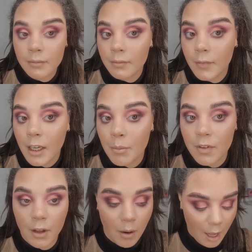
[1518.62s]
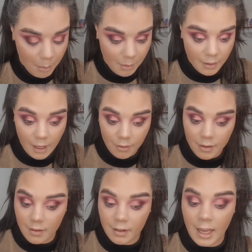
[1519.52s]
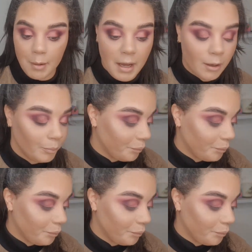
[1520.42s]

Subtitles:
I'm so happy with how this has came out.